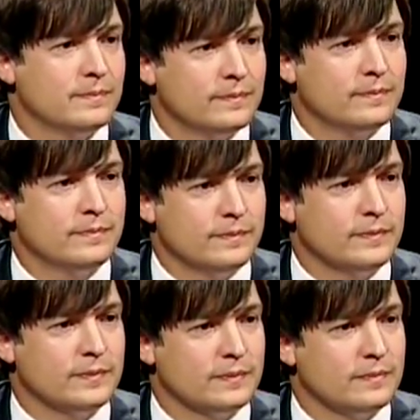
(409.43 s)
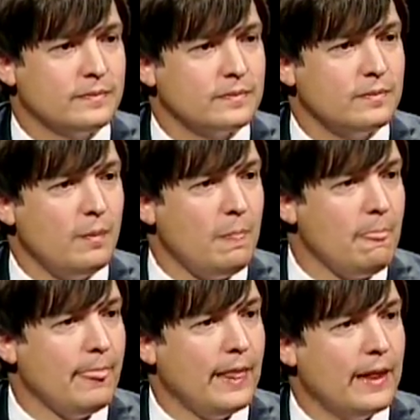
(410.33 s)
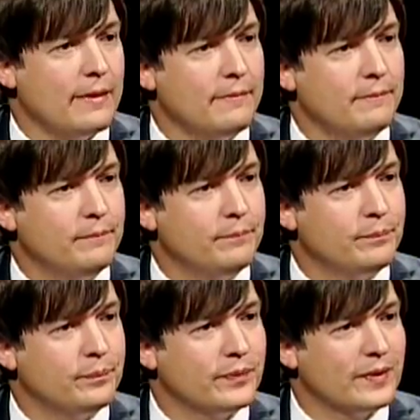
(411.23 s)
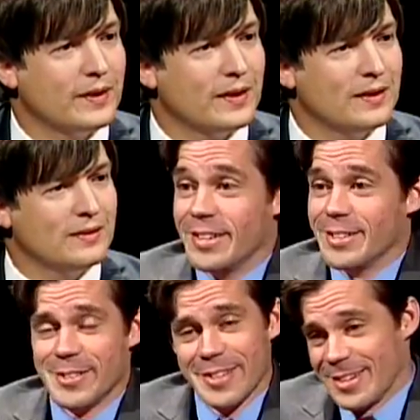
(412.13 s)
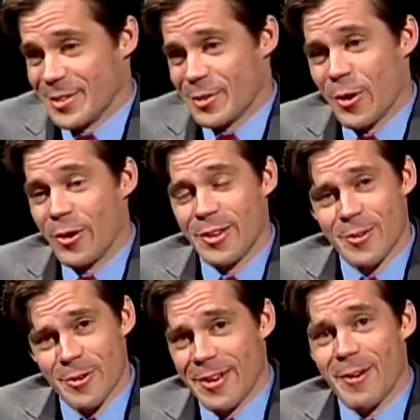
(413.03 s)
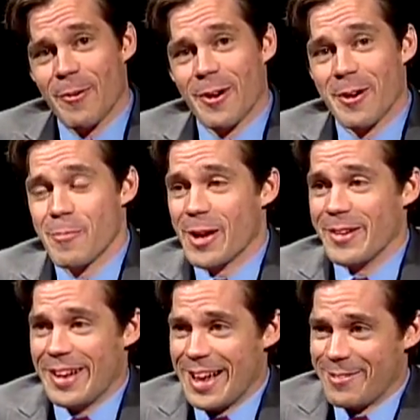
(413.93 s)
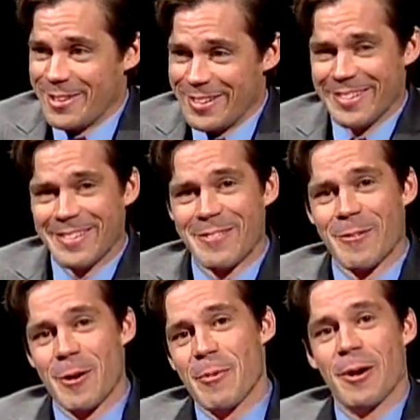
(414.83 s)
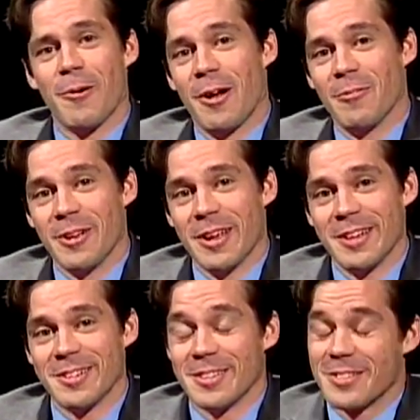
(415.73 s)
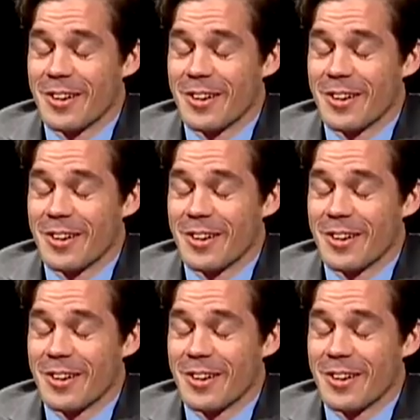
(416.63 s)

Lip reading: Right. And I guess the easiest answer to all of that is they can just call you and not worry about having to worry about qualifications.